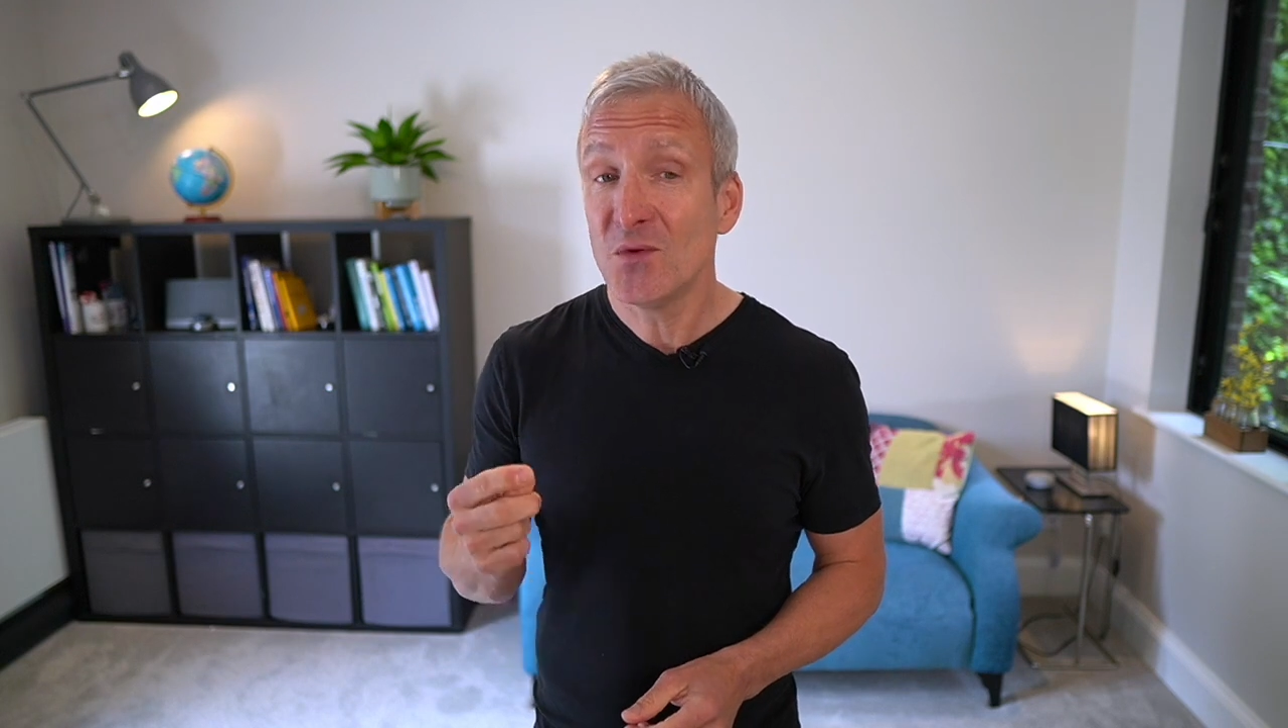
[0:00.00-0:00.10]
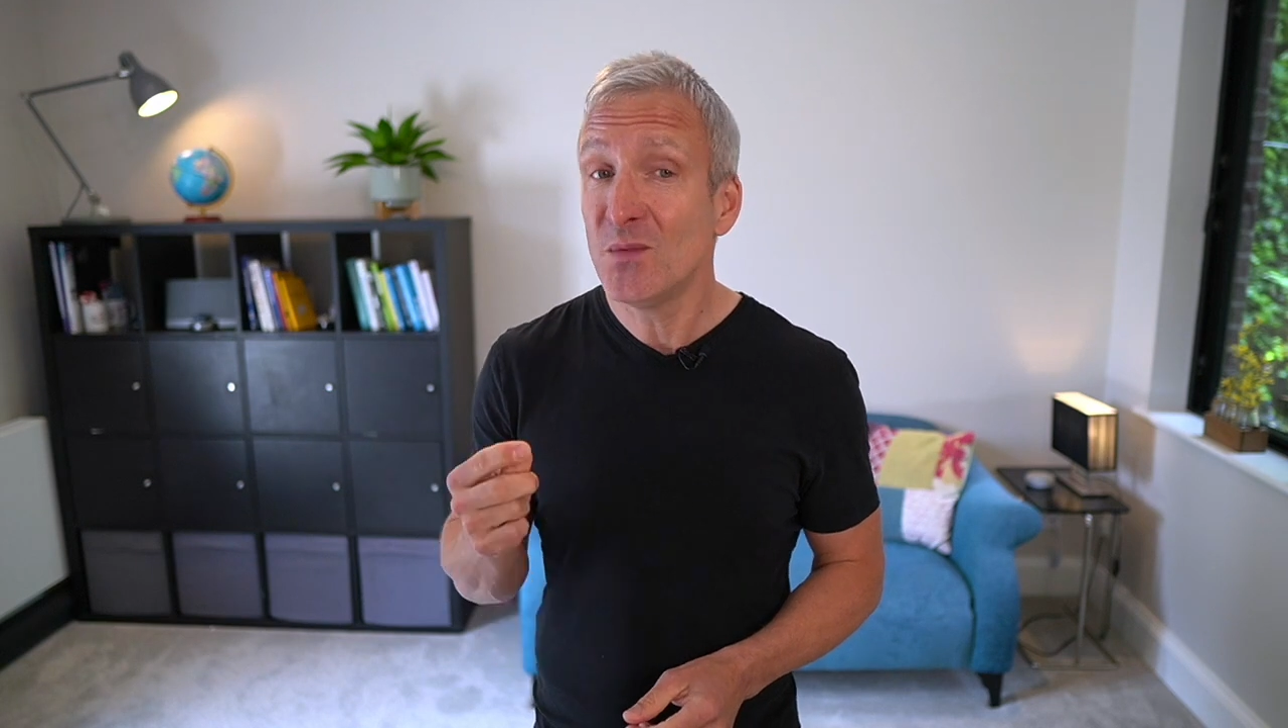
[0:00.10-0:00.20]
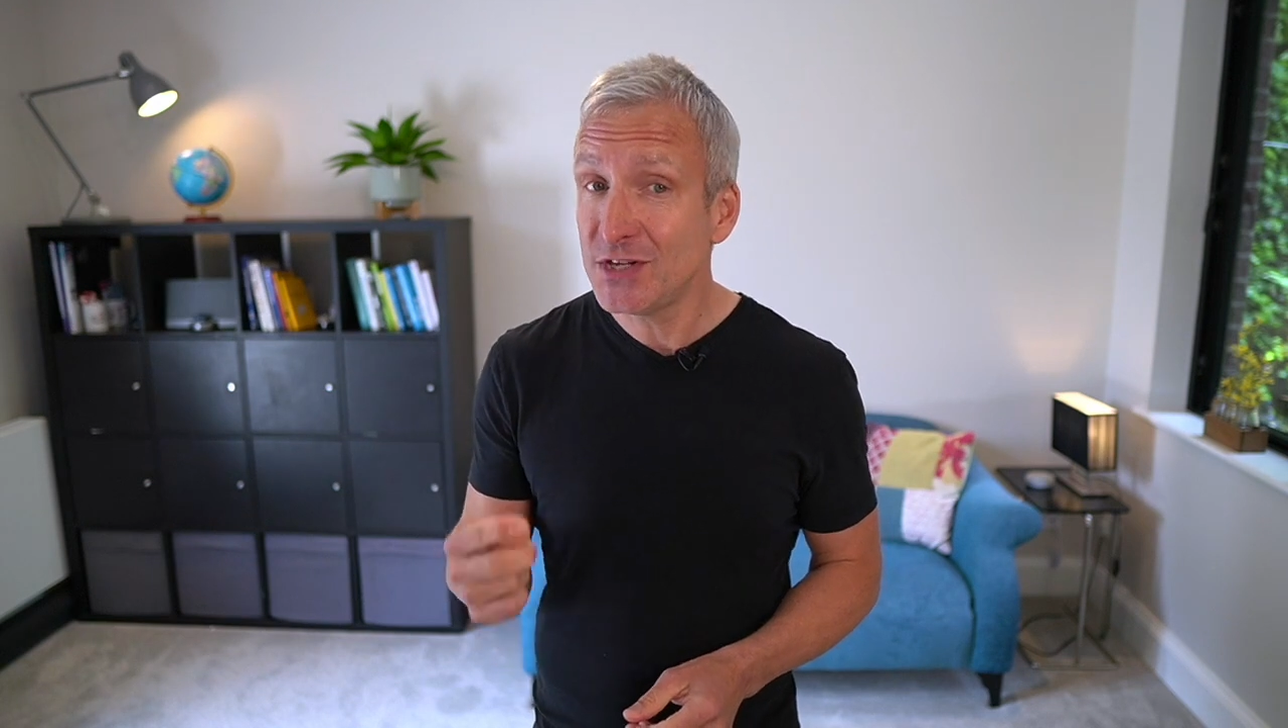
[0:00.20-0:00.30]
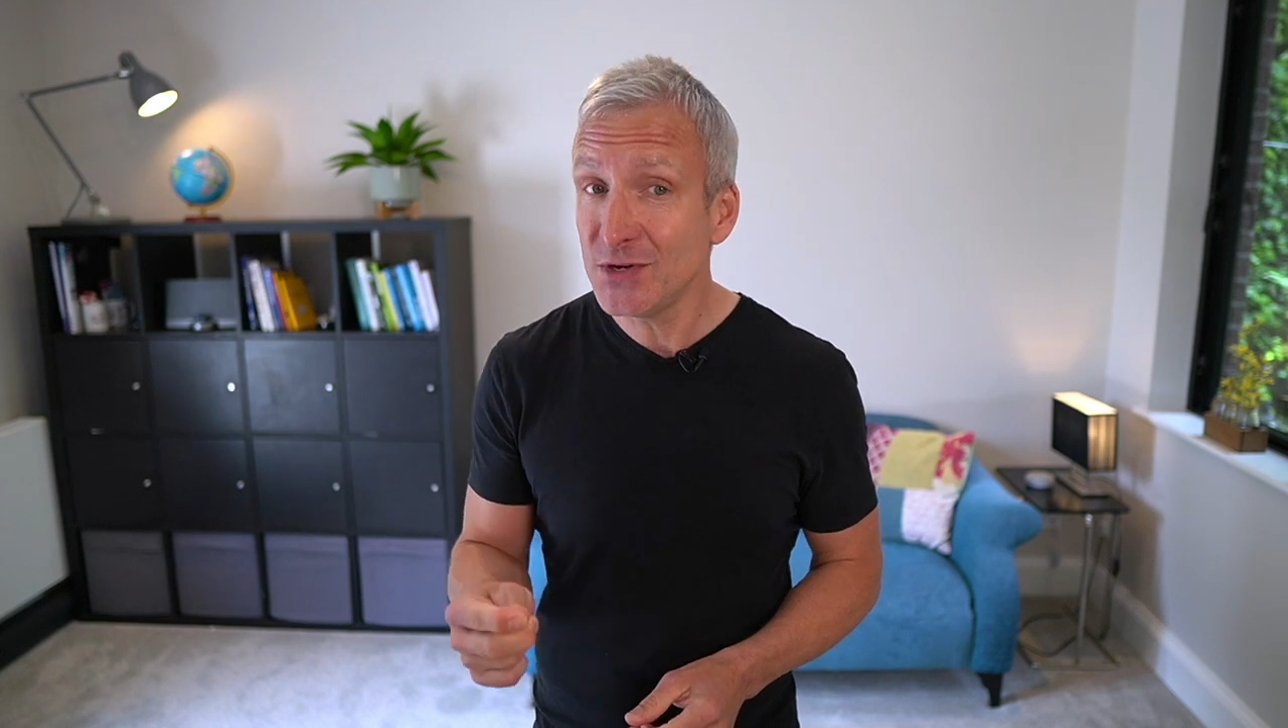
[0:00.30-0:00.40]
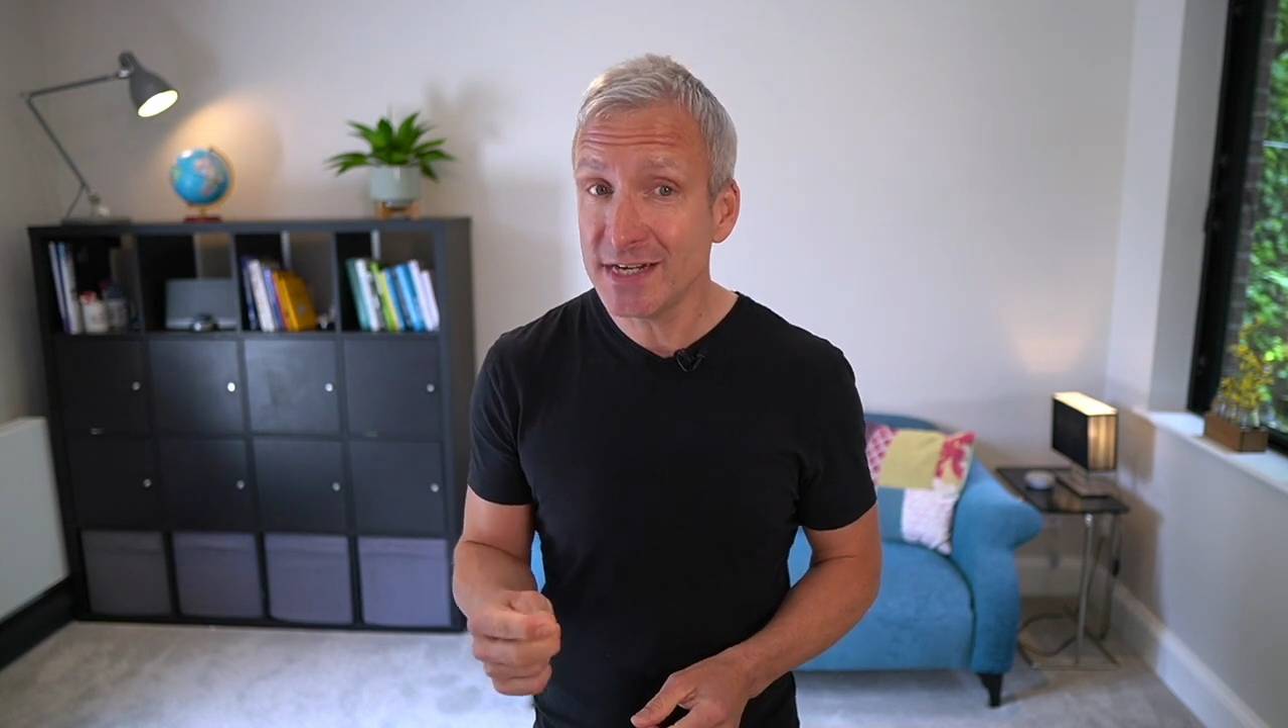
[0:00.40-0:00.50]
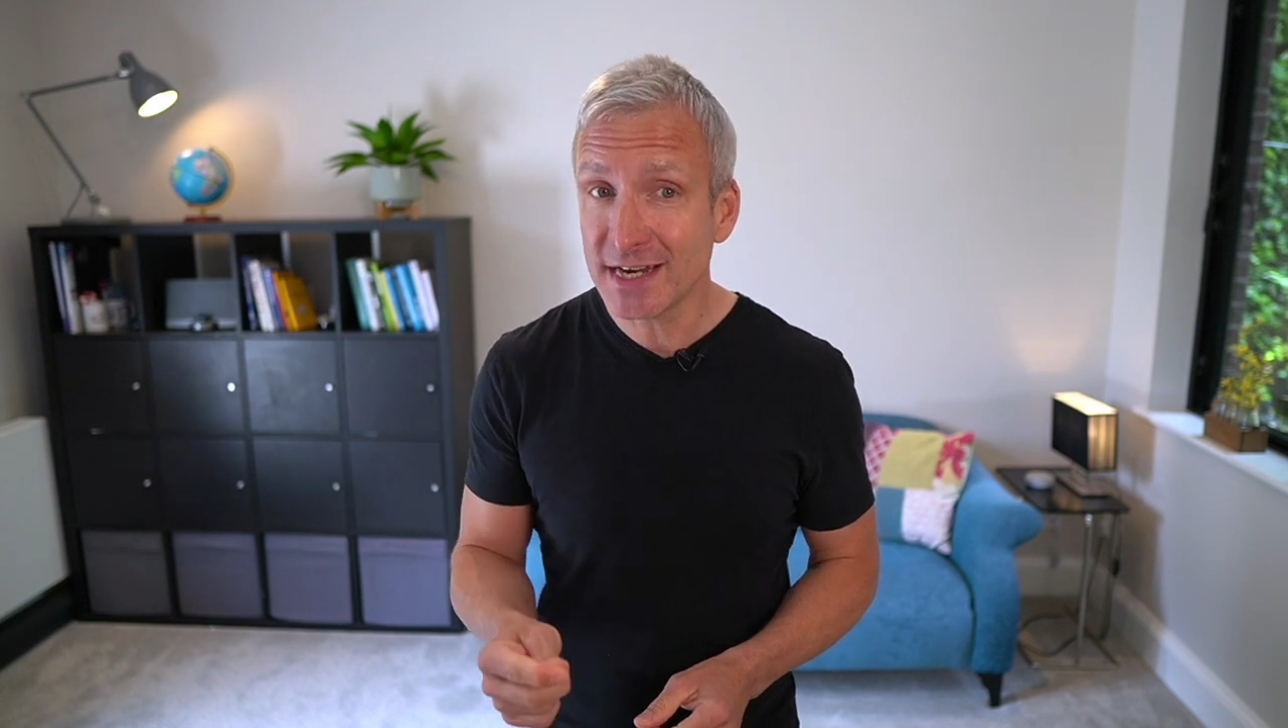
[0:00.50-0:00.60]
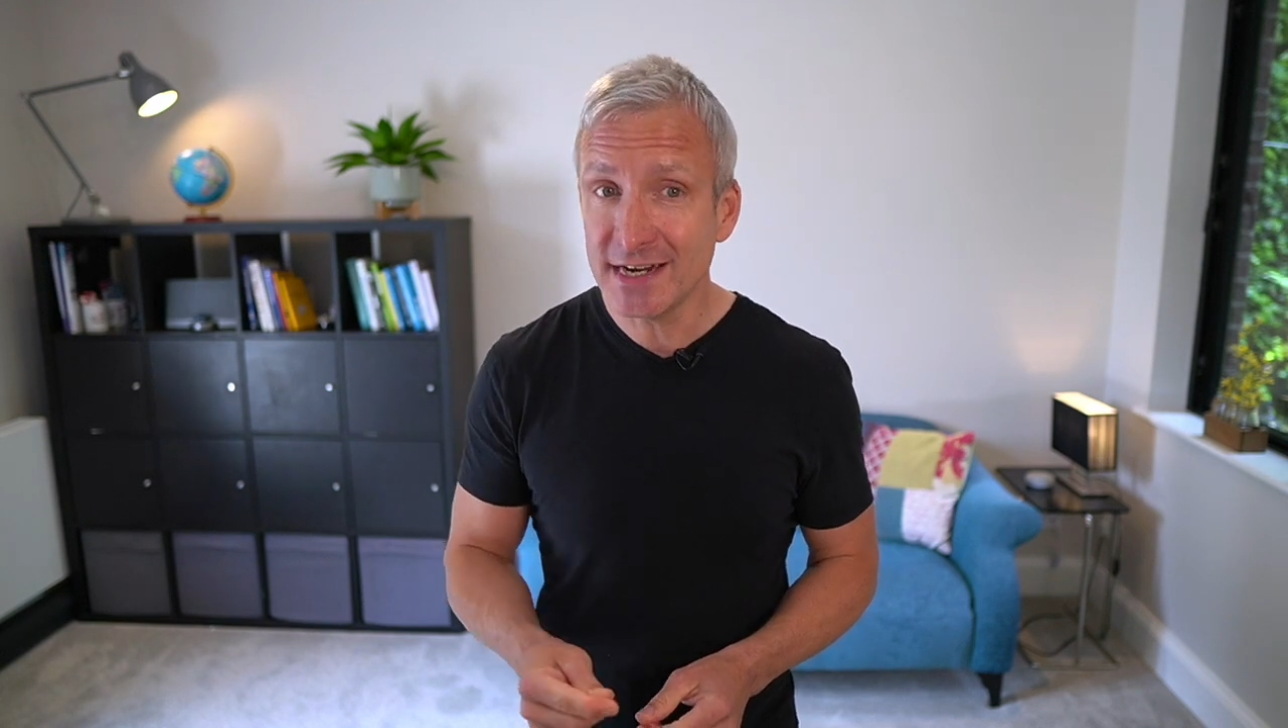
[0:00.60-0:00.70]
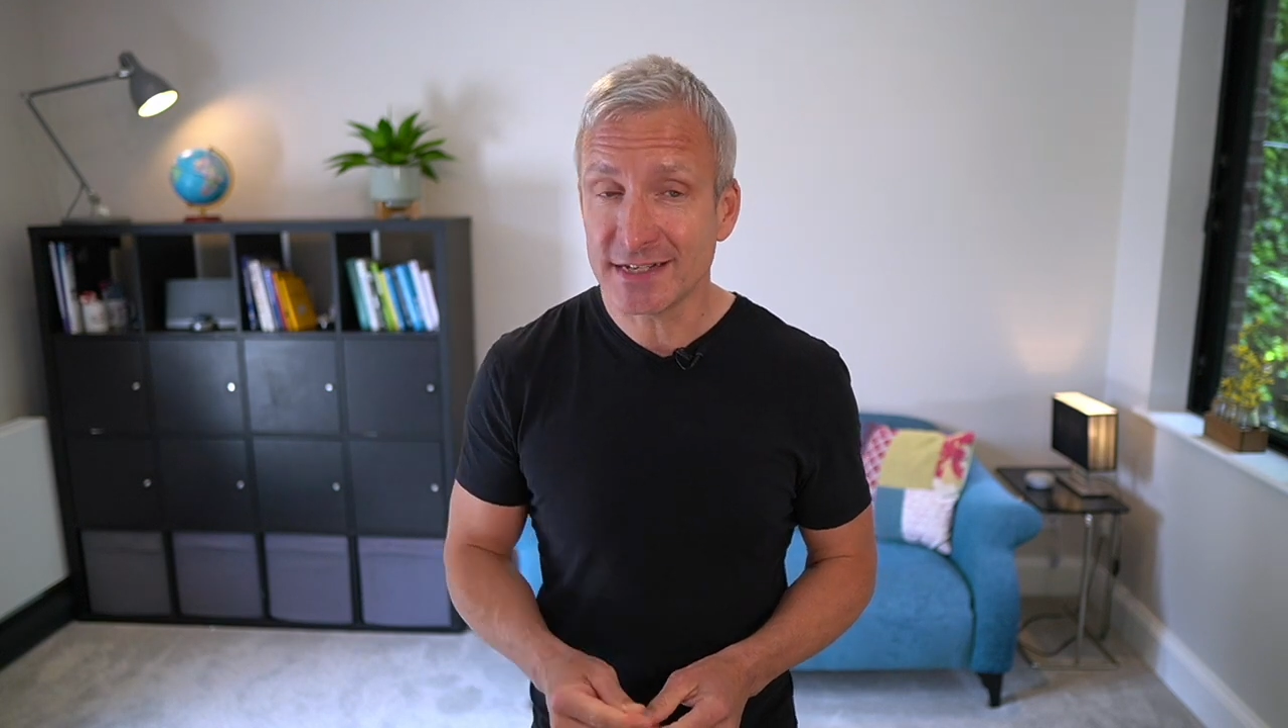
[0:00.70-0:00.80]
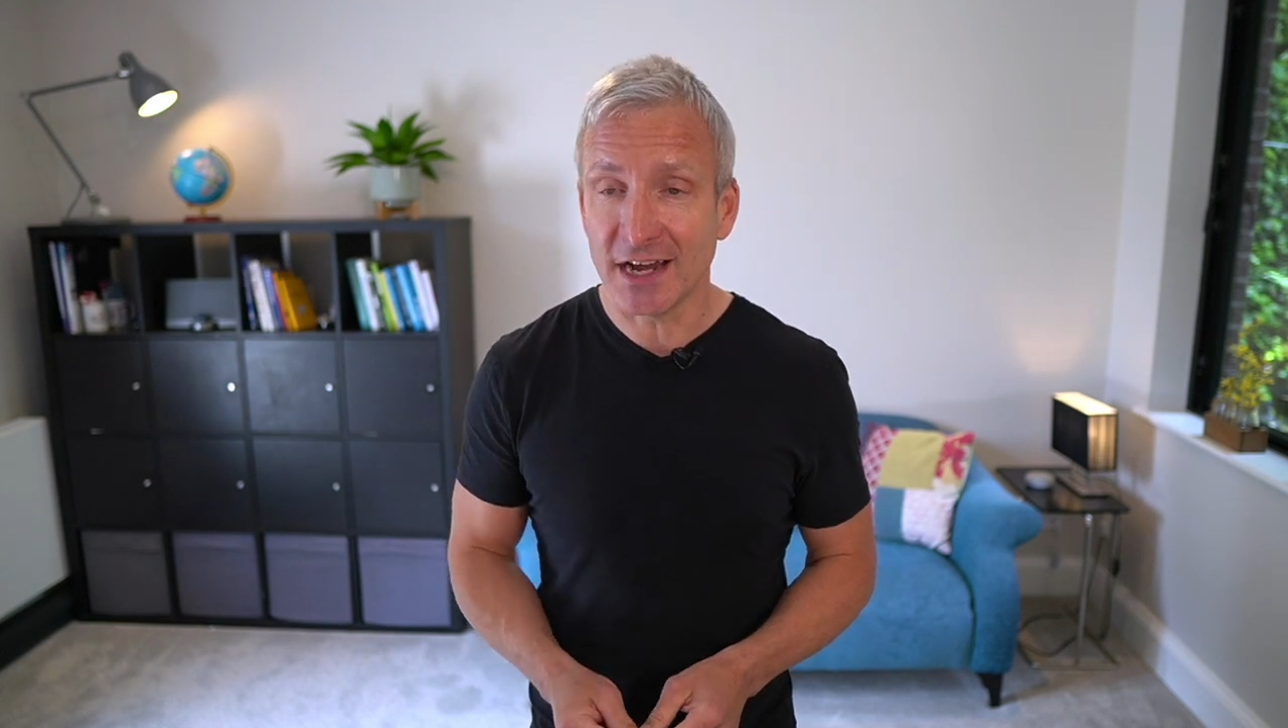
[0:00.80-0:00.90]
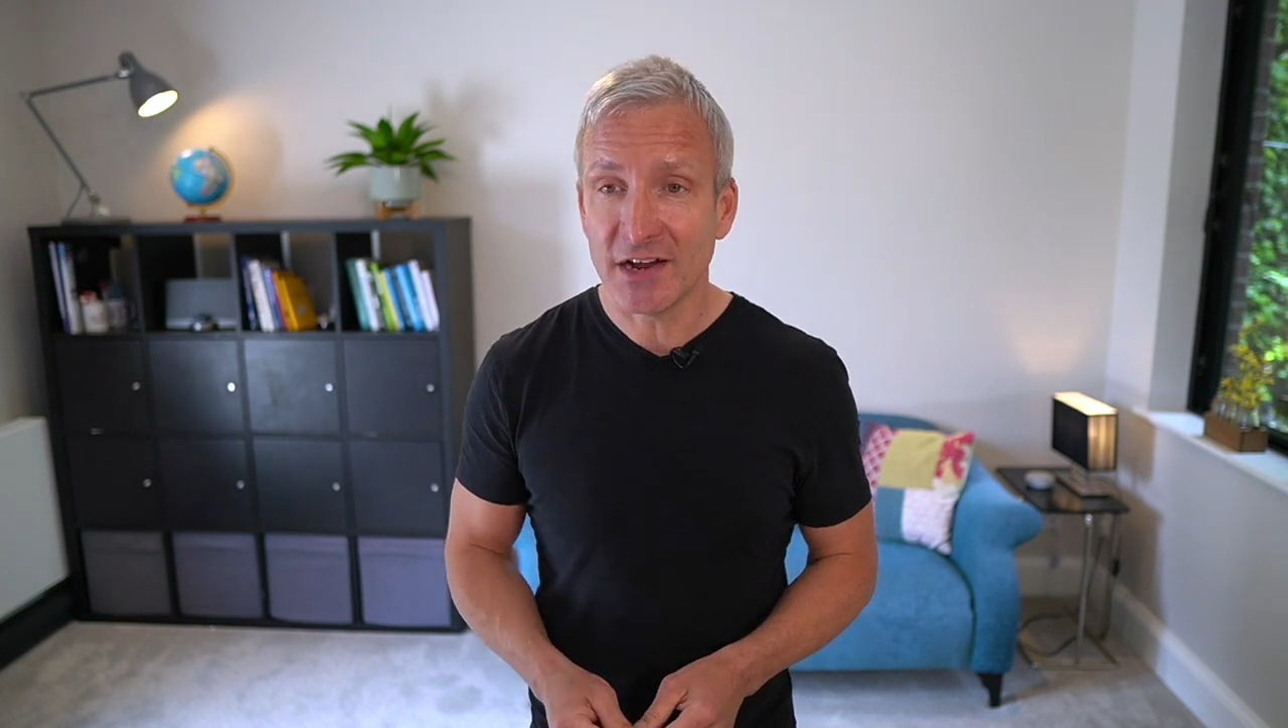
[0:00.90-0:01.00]
we do need
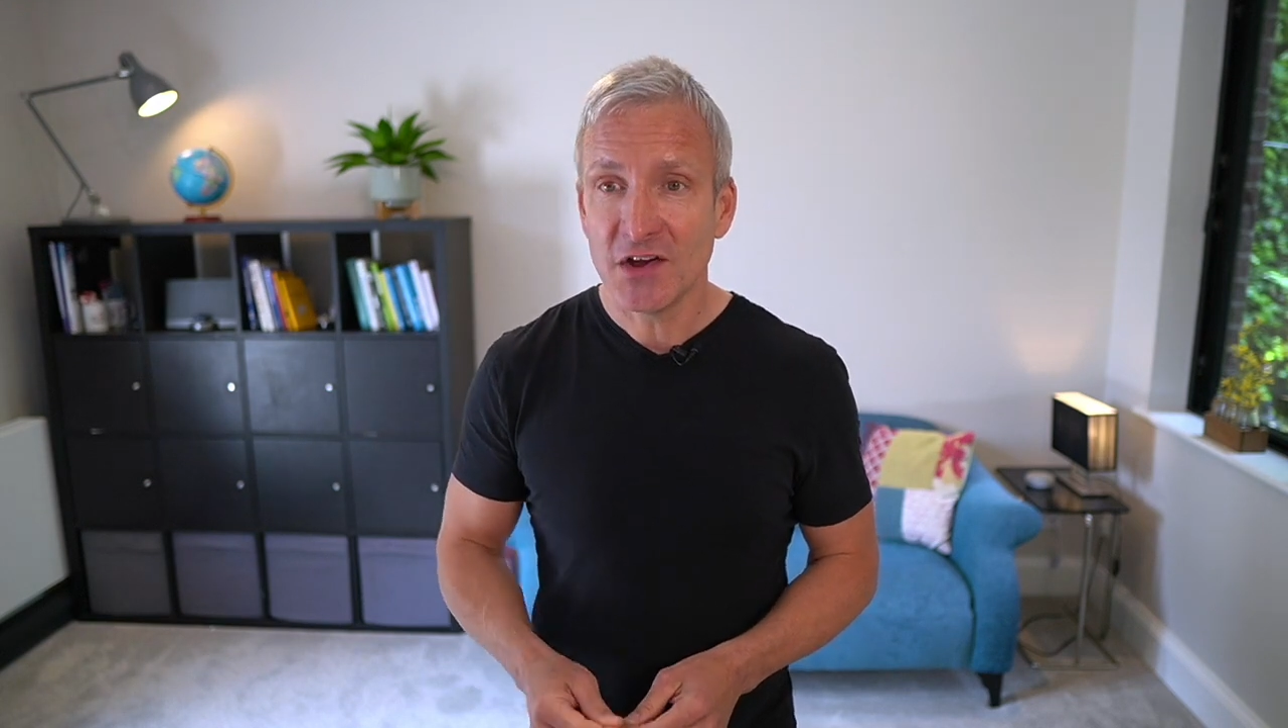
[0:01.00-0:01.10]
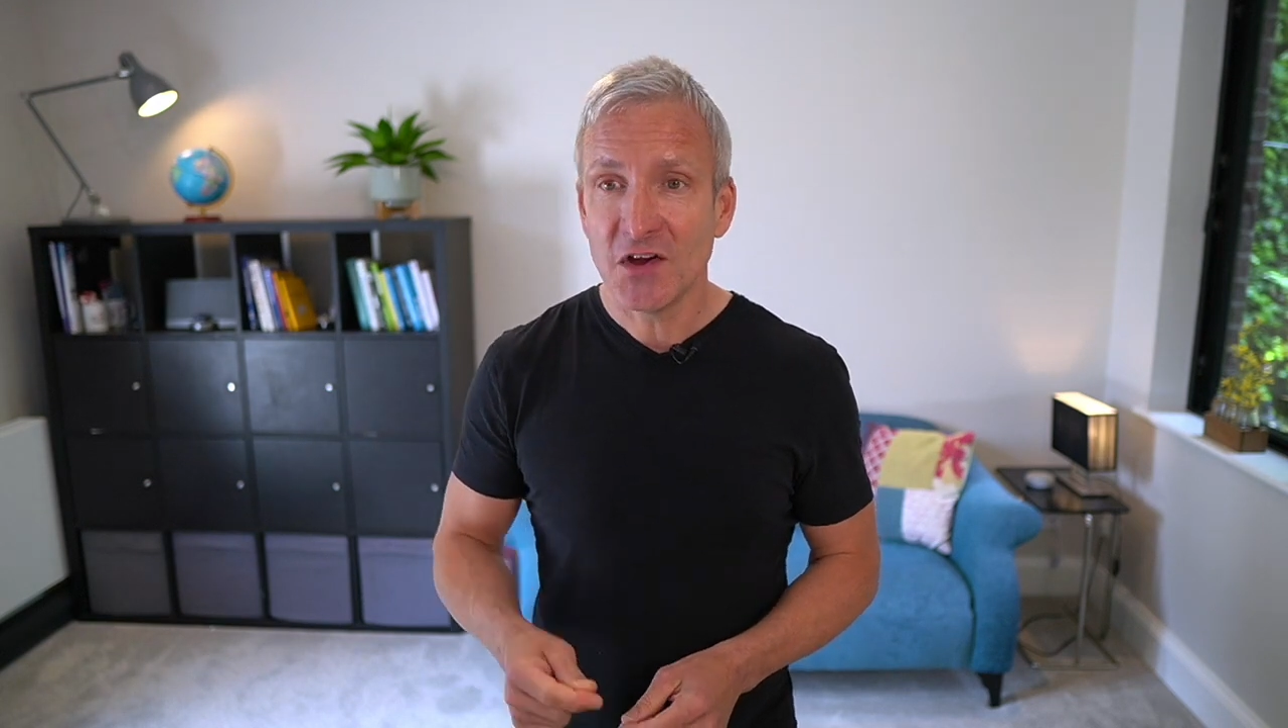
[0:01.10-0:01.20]
data.